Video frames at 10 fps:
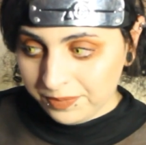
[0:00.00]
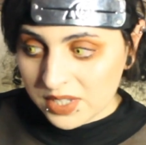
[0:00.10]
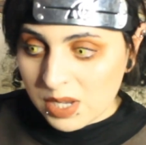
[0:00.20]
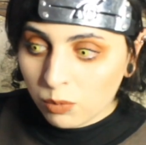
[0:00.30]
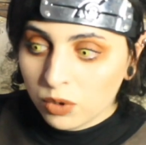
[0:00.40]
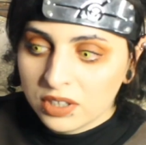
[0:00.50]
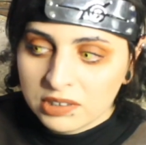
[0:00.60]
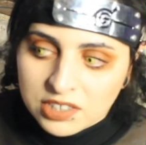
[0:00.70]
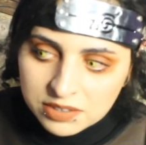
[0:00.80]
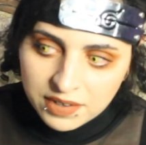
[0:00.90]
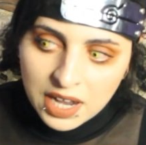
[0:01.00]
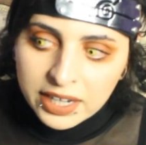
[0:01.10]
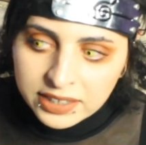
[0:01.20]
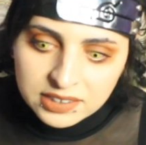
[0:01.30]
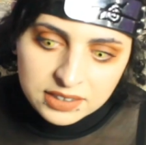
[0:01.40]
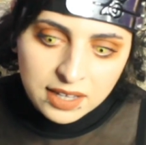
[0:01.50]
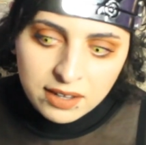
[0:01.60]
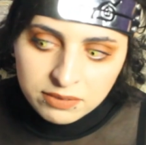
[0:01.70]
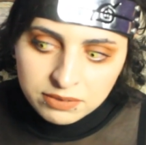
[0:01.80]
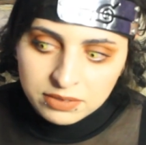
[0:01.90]
someone to find, to
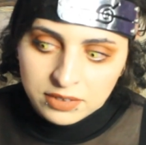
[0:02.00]
love.